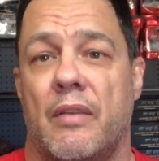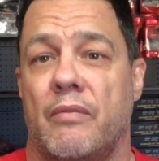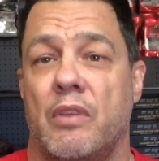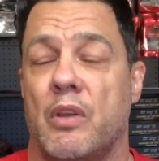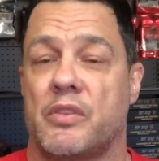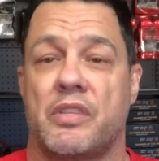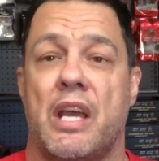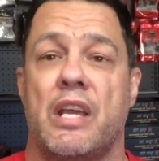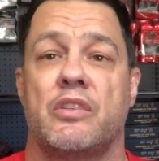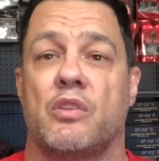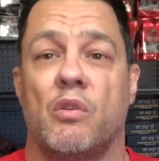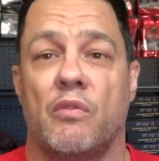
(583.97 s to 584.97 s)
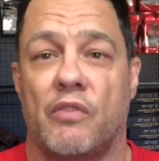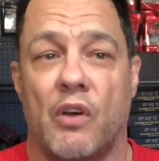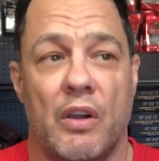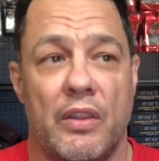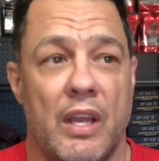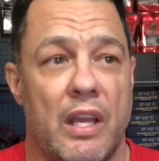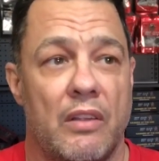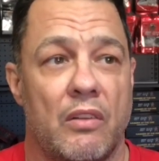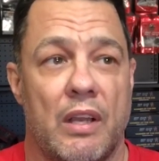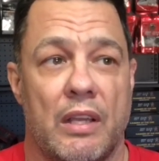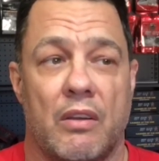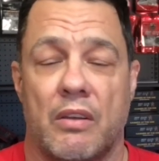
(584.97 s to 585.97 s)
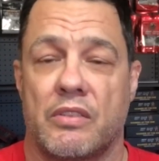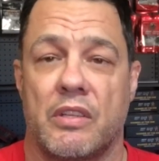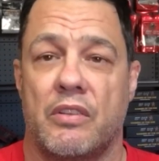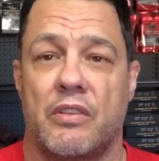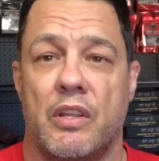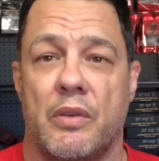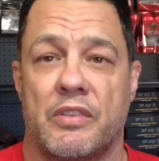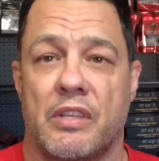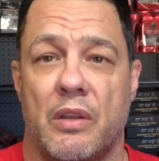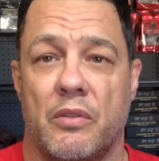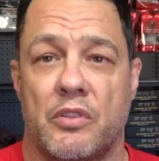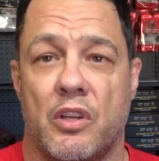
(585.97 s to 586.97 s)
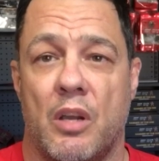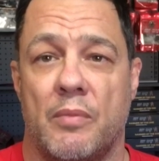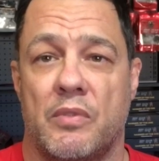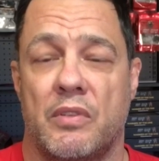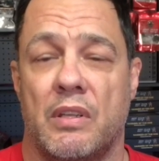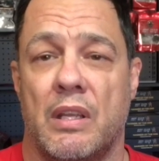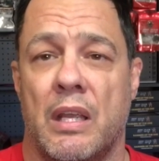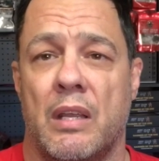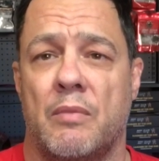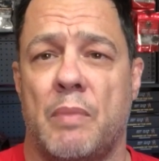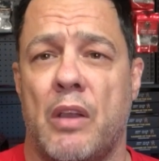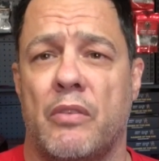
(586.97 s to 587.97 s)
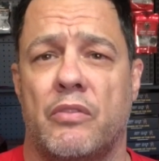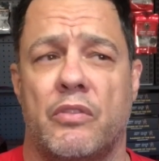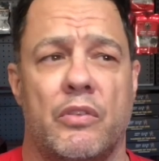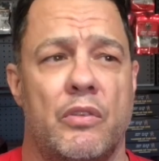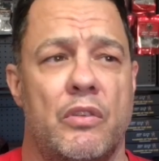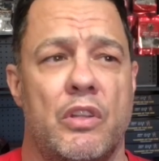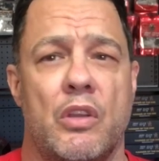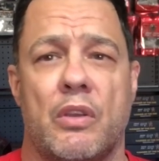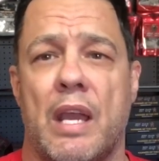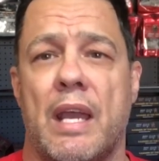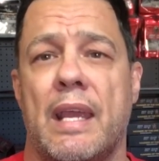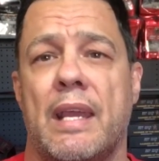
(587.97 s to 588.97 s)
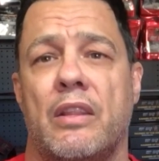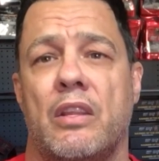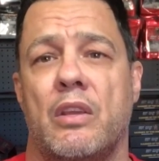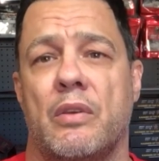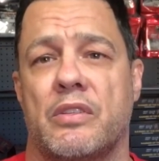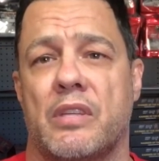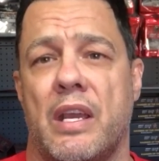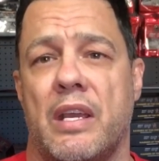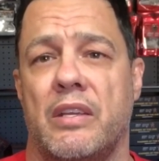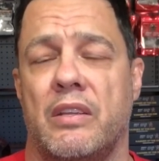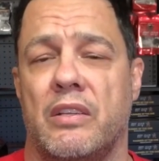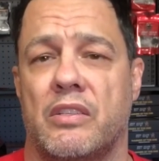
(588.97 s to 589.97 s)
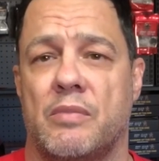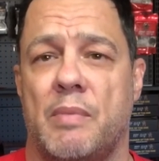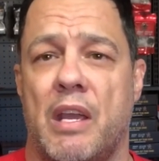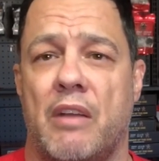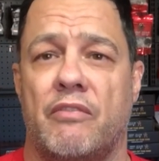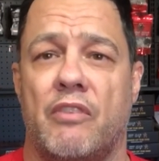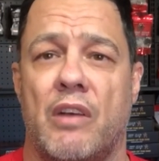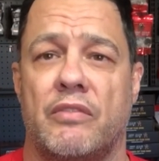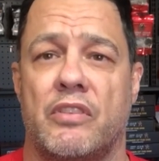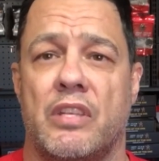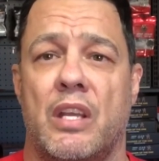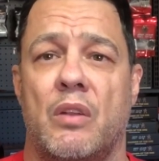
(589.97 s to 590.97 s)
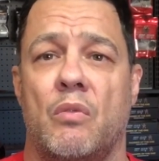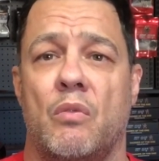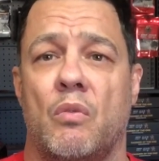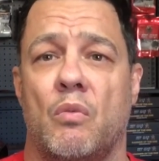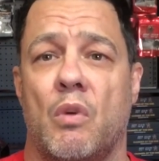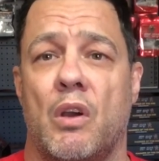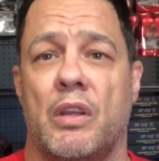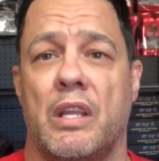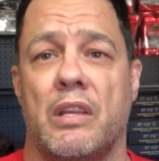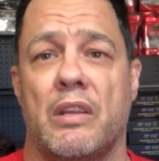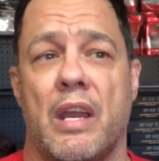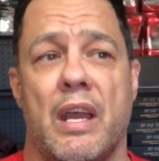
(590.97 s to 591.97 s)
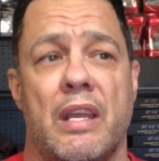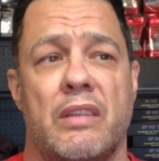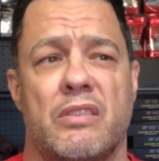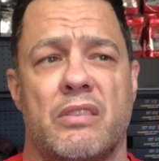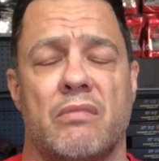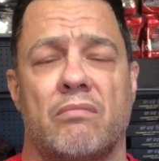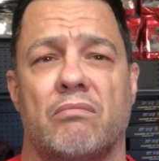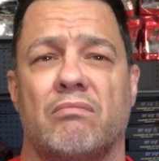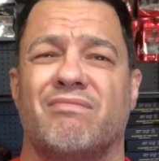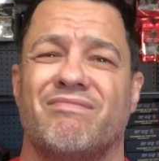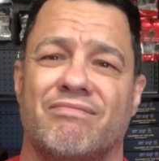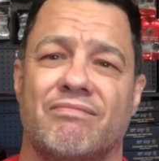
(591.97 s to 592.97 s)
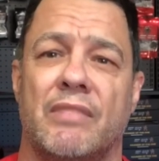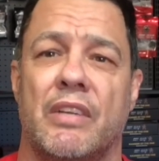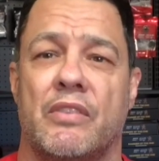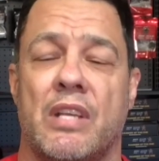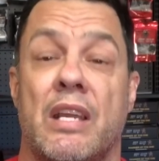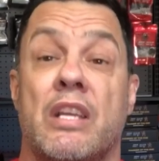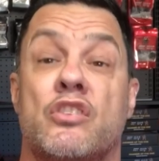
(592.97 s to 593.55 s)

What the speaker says: USA is all fine though. Like I send to the USA all the time, and both to the UK and the USA, it's about 5 to 10 working days, give or take.